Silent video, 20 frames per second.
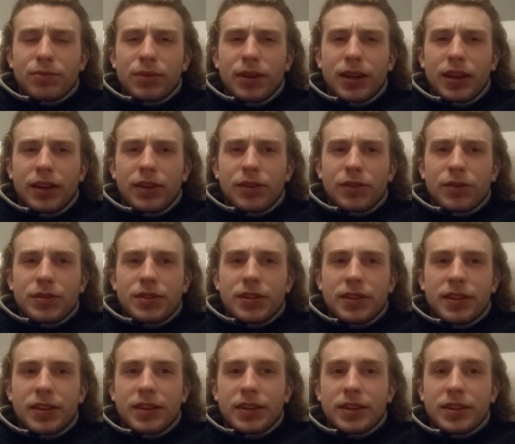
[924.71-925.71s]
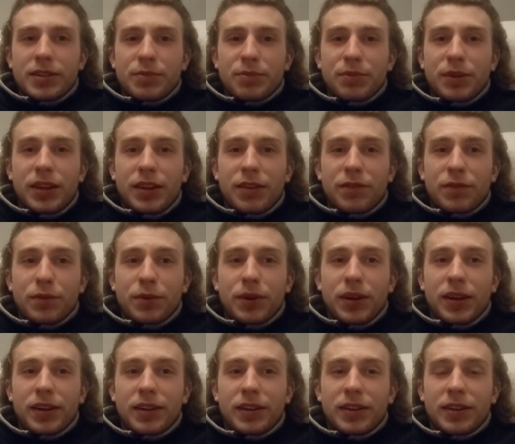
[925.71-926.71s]
Yeah, lots of things, but either
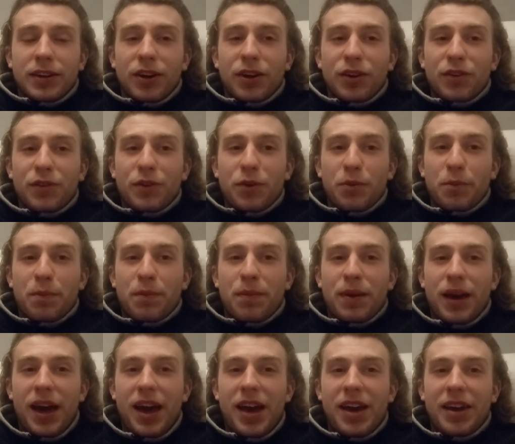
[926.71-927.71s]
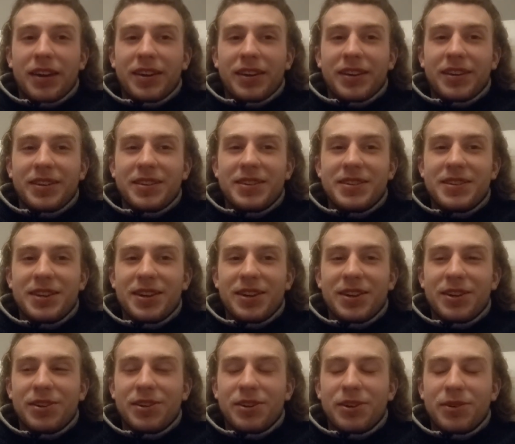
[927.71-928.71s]
way, I feel pain, so
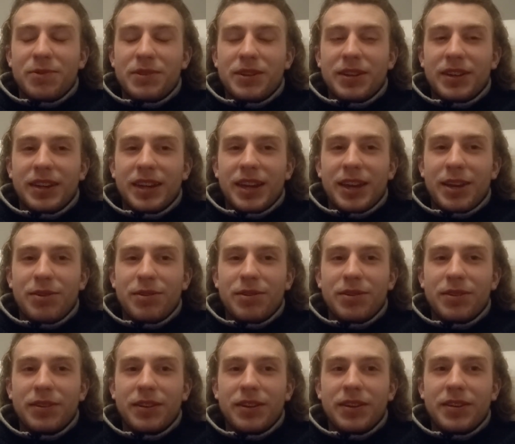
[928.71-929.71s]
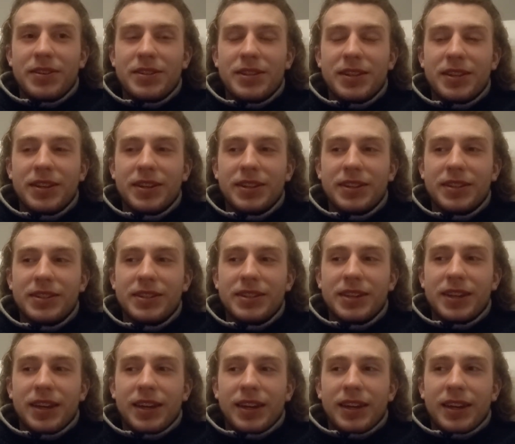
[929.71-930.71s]
I'm just gonna keep doing those things,
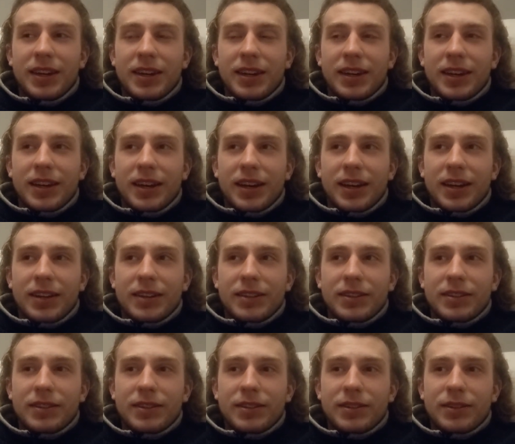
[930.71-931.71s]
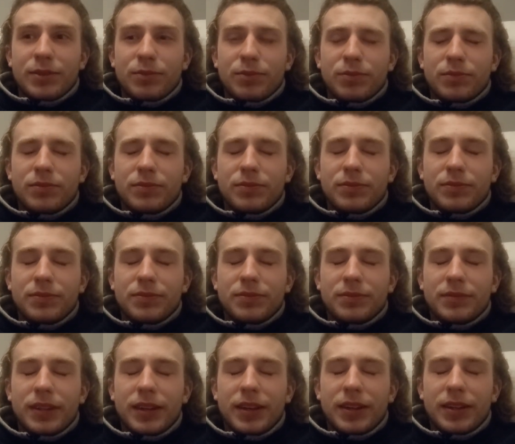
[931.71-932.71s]
and
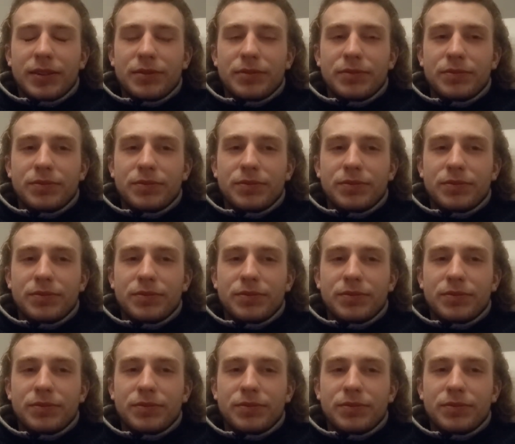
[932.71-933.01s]
yeah.